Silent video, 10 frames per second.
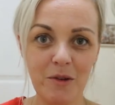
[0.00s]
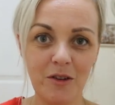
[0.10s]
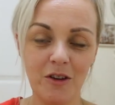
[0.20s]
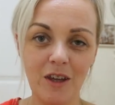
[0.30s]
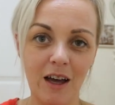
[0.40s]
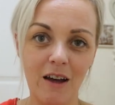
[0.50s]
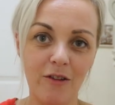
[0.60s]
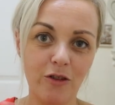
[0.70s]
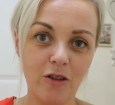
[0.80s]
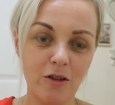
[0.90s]
So yeah,
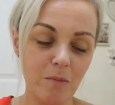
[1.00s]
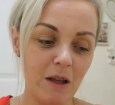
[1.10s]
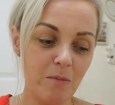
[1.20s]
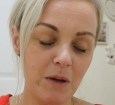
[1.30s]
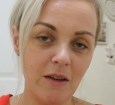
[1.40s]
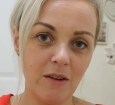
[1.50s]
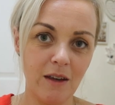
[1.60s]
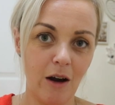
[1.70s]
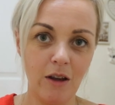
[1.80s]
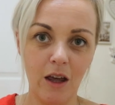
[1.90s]
I've got some bits and pieces
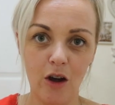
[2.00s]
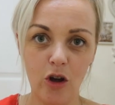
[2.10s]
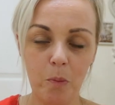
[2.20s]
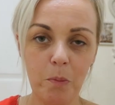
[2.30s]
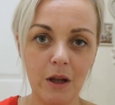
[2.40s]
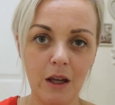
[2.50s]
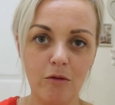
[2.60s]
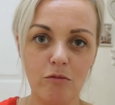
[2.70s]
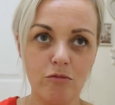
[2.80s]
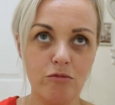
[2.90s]
down here,
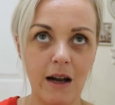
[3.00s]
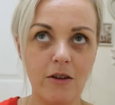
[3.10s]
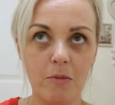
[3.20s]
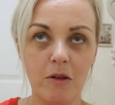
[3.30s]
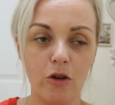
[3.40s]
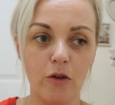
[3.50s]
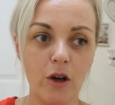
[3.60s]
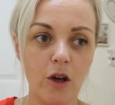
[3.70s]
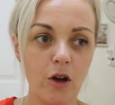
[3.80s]
complete randomy stuff.